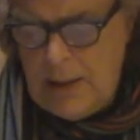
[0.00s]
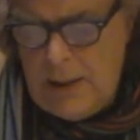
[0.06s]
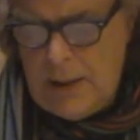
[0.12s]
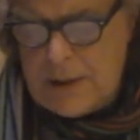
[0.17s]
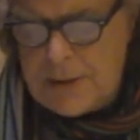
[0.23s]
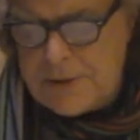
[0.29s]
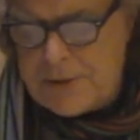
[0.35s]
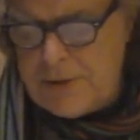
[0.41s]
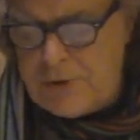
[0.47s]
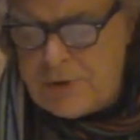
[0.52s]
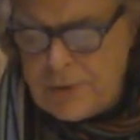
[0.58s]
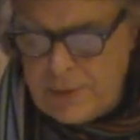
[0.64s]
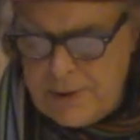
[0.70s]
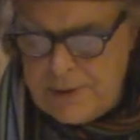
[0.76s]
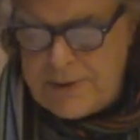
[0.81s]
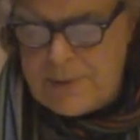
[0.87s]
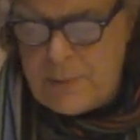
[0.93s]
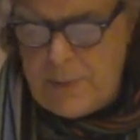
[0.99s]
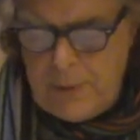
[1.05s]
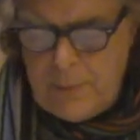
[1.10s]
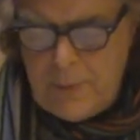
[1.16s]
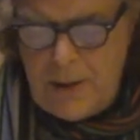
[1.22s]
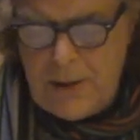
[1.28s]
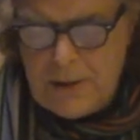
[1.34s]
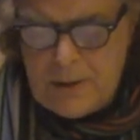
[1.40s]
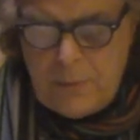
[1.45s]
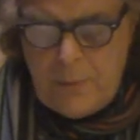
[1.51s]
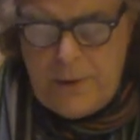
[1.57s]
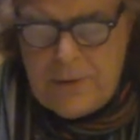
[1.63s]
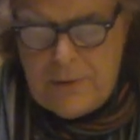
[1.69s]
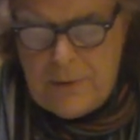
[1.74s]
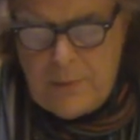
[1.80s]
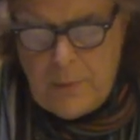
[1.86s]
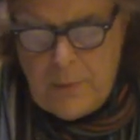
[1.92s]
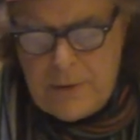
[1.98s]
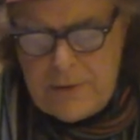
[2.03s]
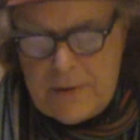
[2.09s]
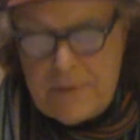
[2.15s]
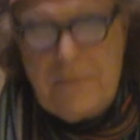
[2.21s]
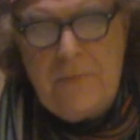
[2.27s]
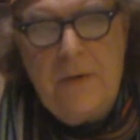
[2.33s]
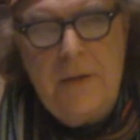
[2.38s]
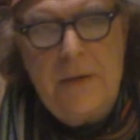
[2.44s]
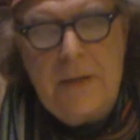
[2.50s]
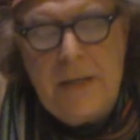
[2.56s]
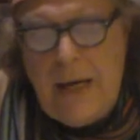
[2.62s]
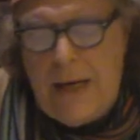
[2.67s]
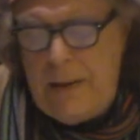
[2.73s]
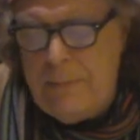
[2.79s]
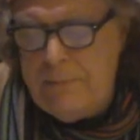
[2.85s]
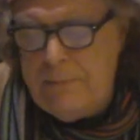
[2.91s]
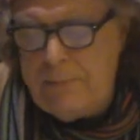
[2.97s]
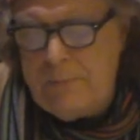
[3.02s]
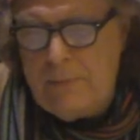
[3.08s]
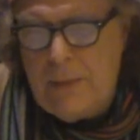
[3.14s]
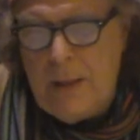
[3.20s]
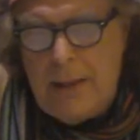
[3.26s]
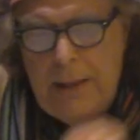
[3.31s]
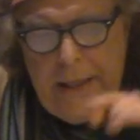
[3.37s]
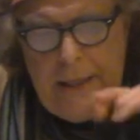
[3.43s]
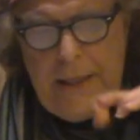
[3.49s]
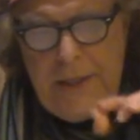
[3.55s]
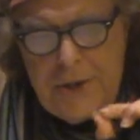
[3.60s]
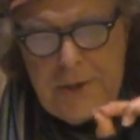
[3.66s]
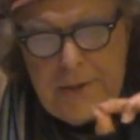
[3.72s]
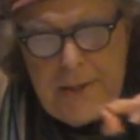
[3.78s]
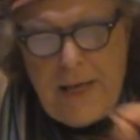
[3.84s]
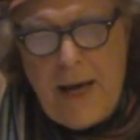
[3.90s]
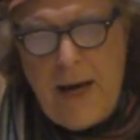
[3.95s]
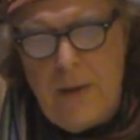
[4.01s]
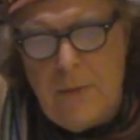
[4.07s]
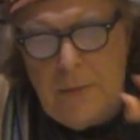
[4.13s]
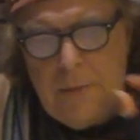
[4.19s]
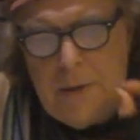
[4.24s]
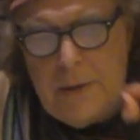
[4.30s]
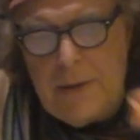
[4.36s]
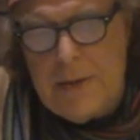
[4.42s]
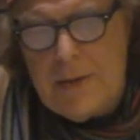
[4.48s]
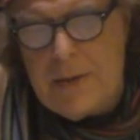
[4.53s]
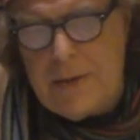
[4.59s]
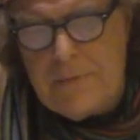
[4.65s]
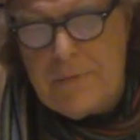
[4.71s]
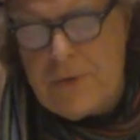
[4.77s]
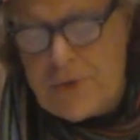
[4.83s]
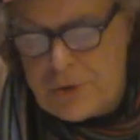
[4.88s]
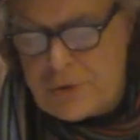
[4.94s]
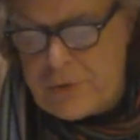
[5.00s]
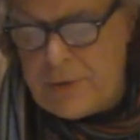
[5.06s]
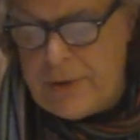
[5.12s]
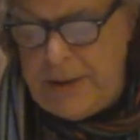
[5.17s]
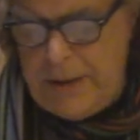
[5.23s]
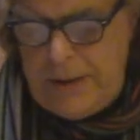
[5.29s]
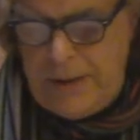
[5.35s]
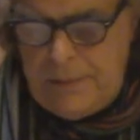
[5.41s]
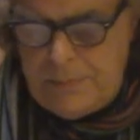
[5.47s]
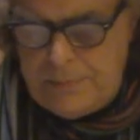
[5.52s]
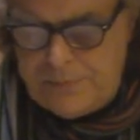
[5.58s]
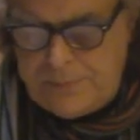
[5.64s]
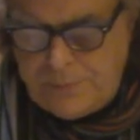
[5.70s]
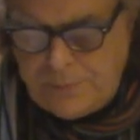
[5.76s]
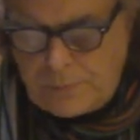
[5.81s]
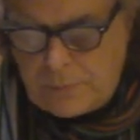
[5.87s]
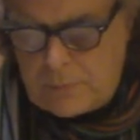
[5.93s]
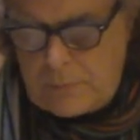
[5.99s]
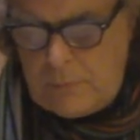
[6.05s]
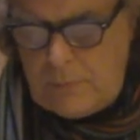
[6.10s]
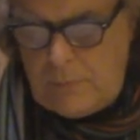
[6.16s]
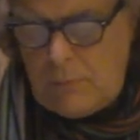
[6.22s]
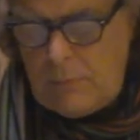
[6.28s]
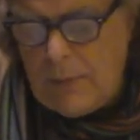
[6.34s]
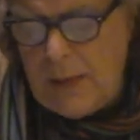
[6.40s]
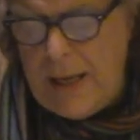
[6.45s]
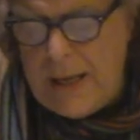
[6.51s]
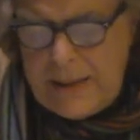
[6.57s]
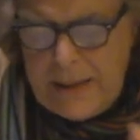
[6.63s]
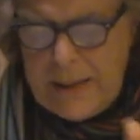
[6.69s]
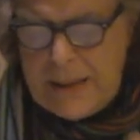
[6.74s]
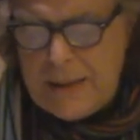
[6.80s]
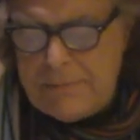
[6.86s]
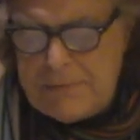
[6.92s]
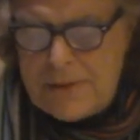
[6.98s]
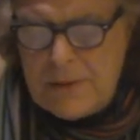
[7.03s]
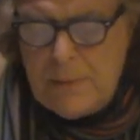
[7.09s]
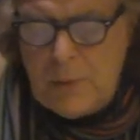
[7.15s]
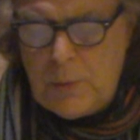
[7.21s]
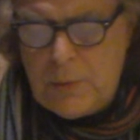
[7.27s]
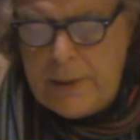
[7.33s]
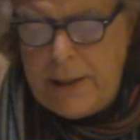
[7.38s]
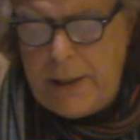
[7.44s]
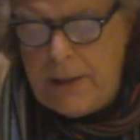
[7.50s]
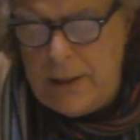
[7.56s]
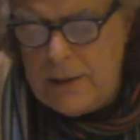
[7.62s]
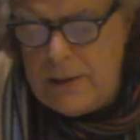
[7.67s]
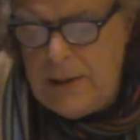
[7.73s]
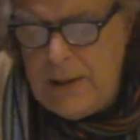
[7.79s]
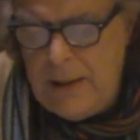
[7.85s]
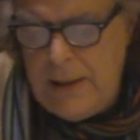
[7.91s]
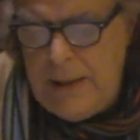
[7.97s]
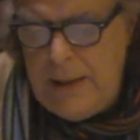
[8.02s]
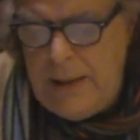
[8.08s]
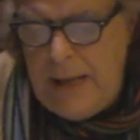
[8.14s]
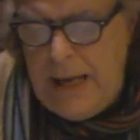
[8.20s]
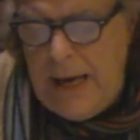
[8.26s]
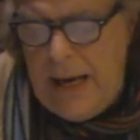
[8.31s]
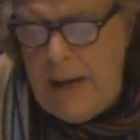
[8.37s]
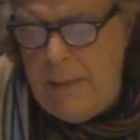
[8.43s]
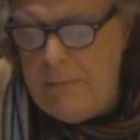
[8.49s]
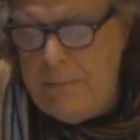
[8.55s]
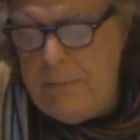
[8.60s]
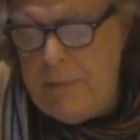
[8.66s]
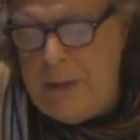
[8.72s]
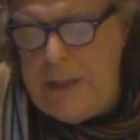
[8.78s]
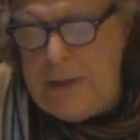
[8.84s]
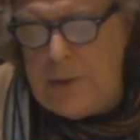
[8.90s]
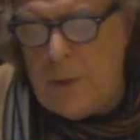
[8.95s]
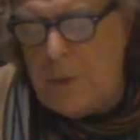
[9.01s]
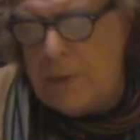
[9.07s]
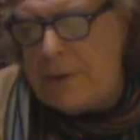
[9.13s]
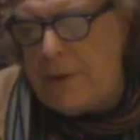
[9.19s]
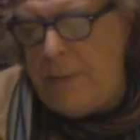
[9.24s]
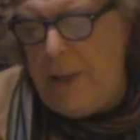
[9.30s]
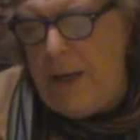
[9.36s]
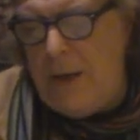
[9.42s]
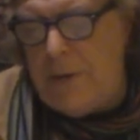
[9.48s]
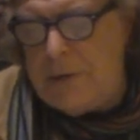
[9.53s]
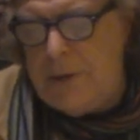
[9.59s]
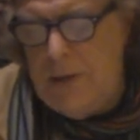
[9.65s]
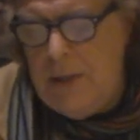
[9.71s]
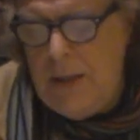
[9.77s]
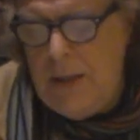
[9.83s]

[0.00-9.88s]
because the Druids, we work with different, each sound is a different tree, and he gives them all here. He talks about,